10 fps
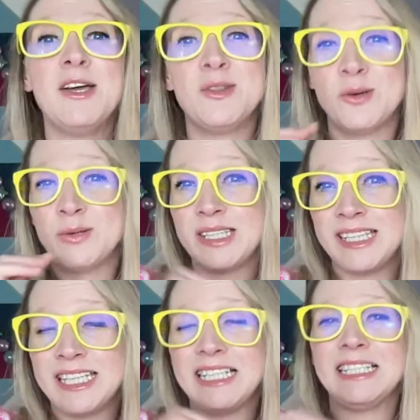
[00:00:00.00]
Those
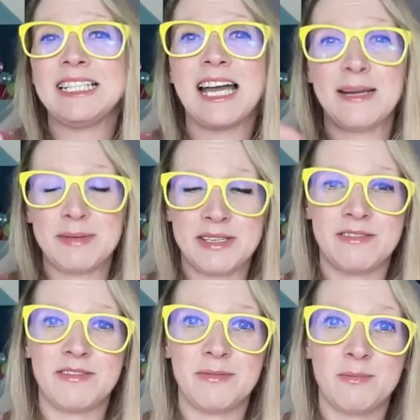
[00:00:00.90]
little types
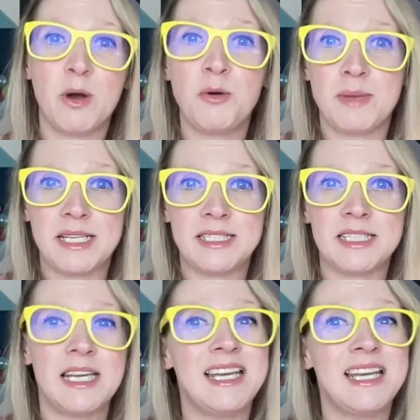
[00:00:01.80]
of moments.